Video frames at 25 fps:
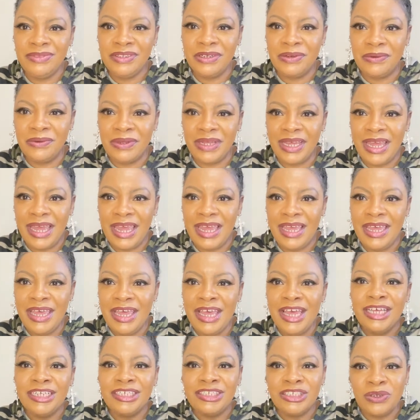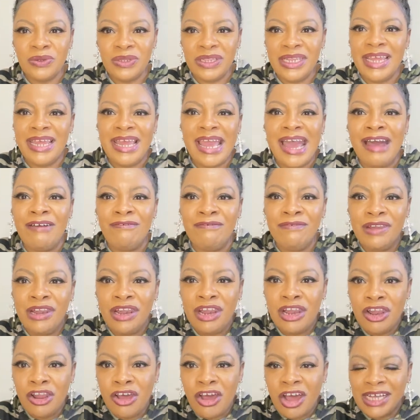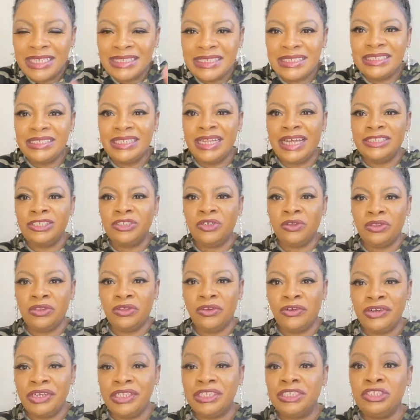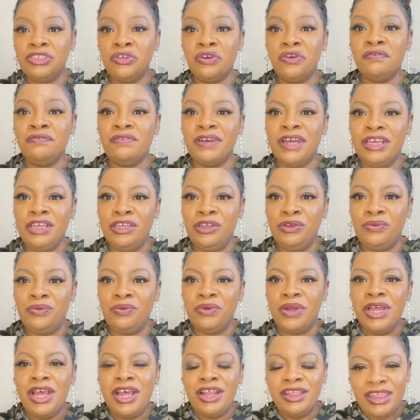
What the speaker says: Okay, so they have lost that authority over you.